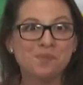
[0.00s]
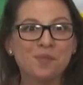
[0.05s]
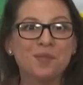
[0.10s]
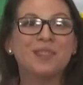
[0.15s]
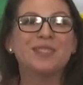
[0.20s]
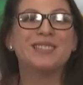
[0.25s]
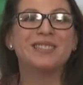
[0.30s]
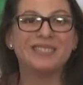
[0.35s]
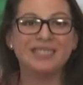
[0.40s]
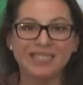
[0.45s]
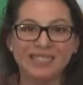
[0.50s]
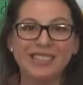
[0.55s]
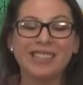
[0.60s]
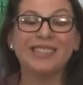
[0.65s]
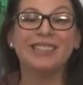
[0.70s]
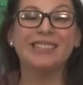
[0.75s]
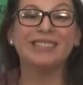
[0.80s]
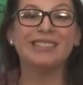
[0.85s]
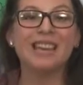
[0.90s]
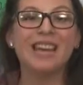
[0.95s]

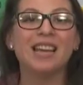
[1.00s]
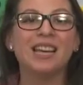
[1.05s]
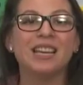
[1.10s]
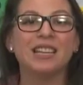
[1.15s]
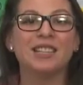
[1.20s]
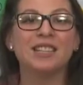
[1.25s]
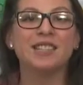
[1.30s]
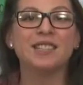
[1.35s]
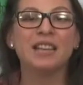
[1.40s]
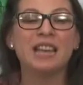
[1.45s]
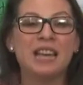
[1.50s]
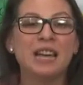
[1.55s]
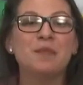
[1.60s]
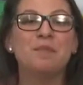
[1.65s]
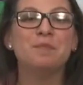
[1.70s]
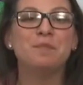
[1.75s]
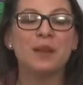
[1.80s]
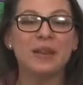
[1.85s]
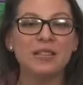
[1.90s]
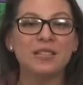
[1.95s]
See, yes.
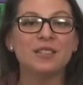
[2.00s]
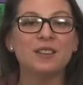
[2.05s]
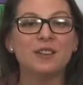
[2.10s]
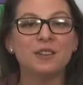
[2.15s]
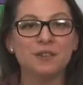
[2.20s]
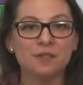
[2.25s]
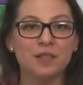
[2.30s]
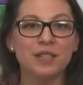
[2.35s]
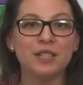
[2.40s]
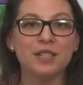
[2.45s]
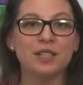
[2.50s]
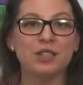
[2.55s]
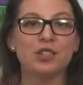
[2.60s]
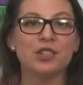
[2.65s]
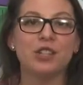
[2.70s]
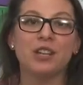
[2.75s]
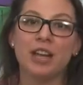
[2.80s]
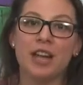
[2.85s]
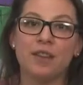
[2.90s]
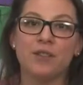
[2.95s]
Based on our research
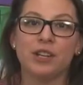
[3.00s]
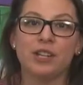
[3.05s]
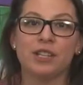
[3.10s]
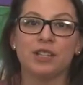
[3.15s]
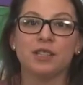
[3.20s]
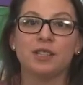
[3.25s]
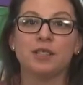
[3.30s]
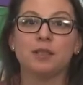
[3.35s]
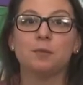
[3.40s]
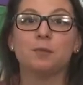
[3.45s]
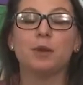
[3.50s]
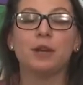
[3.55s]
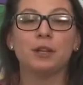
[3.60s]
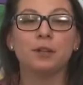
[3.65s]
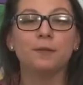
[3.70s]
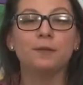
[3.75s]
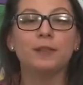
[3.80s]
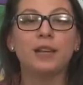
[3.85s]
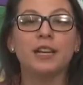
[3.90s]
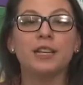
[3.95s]
and evidence,
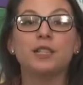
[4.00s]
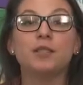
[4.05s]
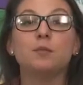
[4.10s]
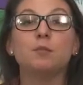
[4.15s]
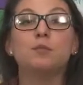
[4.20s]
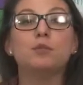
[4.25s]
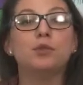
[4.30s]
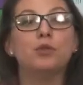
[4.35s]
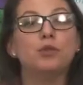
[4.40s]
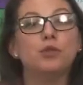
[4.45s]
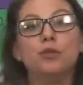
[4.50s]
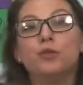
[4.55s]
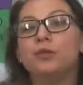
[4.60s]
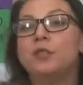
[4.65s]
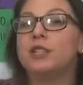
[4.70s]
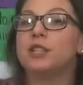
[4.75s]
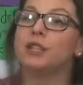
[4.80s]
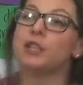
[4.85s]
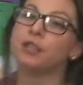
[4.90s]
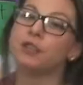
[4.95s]
butterflies move
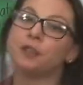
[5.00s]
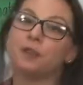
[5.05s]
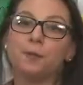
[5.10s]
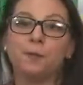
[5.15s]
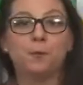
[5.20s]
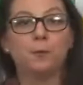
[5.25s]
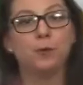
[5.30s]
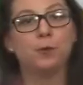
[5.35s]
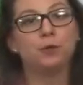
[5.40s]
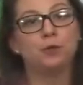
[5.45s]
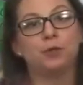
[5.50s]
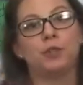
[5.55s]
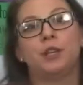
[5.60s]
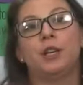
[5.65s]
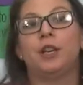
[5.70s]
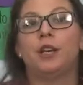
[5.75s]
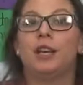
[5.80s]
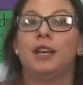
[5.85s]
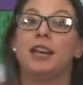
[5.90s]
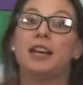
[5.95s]
to get their food
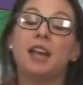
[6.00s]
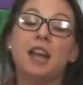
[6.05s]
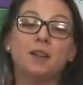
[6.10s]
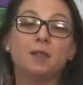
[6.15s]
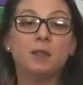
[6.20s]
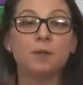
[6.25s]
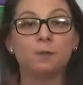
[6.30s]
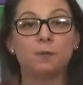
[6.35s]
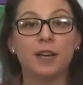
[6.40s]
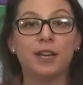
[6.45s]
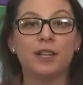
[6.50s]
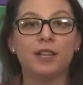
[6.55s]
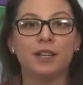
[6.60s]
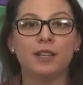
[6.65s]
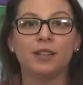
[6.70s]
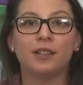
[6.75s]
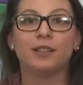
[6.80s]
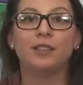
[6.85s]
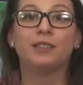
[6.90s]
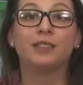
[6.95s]
and have to find it,
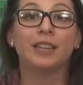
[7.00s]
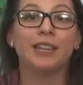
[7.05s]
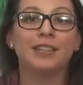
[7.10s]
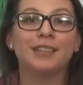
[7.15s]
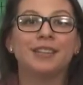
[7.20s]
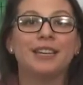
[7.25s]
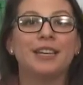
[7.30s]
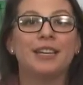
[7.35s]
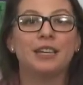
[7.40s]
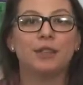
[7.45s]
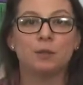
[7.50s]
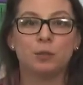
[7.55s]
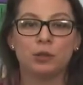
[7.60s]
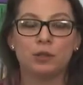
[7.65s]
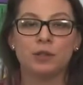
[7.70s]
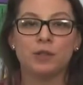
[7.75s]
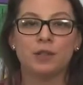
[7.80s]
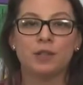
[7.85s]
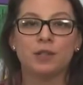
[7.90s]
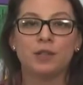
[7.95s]
like
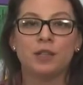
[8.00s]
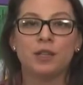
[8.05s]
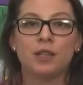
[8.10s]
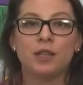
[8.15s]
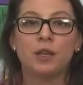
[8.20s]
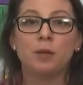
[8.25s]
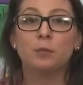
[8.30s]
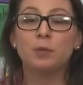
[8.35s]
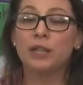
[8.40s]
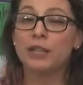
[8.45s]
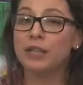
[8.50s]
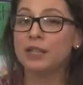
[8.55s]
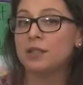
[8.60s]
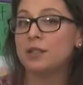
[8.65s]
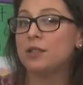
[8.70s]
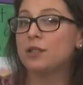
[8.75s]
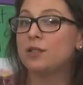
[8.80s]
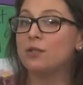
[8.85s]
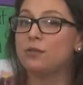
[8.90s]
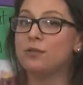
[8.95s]
animals. Plants
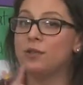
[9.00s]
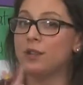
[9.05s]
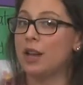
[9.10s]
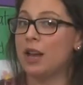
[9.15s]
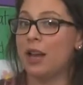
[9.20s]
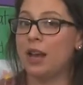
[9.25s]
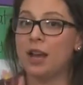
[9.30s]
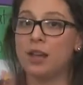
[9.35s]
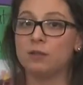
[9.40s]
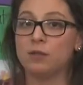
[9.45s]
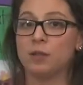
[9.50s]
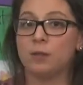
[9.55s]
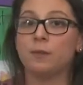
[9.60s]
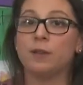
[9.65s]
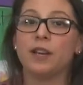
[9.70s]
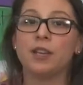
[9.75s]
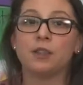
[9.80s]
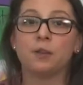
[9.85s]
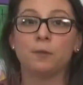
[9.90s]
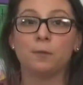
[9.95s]
do not have to
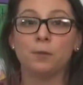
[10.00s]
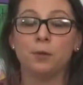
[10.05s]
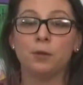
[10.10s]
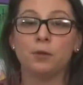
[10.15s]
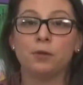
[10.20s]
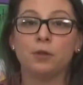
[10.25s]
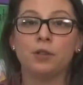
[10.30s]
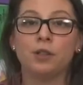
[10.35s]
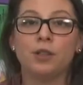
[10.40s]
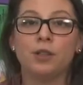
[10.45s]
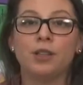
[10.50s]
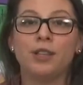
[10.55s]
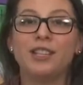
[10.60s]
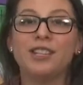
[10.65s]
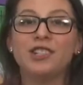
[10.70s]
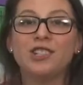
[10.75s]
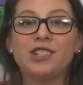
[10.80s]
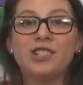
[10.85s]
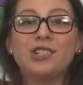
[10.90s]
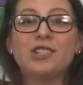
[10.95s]
find their food. It
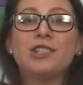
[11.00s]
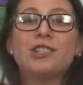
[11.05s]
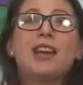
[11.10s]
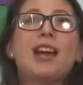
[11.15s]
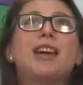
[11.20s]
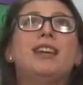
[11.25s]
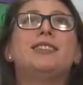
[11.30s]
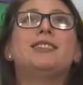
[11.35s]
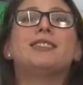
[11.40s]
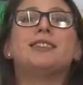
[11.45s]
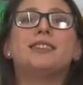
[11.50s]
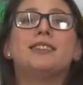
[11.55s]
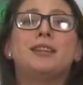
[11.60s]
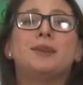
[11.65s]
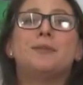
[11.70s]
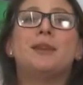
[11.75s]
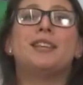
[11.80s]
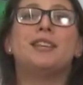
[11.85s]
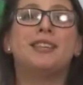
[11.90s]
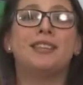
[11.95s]
just shines on them
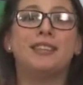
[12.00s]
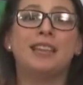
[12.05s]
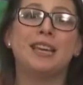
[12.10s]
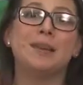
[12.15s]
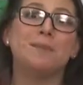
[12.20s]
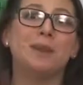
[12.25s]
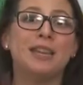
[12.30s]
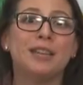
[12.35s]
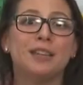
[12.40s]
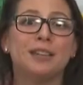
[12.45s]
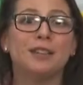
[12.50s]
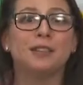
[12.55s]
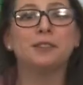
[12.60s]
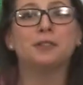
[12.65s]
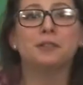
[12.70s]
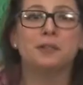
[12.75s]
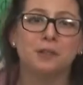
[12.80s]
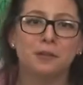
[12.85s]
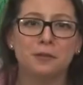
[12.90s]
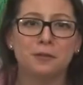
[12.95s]
and then they make it on their
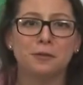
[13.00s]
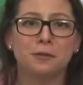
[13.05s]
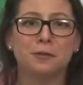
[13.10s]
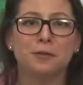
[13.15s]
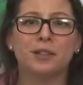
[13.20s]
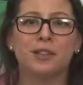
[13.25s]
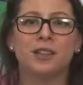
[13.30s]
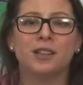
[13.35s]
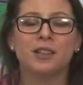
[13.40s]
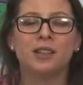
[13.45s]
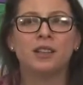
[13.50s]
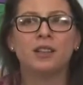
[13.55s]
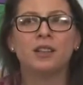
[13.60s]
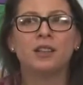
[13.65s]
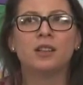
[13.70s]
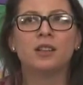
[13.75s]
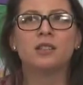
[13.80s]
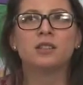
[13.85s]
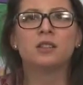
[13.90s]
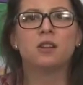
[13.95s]
own.
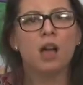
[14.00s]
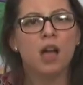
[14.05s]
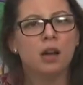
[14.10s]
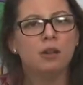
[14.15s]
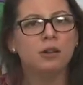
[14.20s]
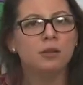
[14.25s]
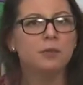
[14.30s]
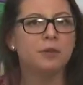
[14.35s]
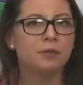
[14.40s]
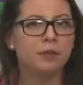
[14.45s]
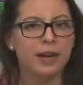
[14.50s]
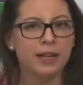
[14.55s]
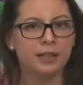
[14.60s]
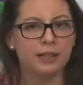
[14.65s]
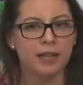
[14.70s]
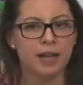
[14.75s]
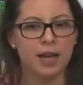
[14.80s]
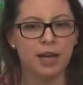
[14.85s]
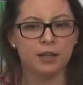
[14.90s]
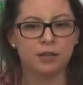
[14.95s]
So how can we write
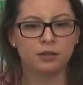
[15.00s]
that?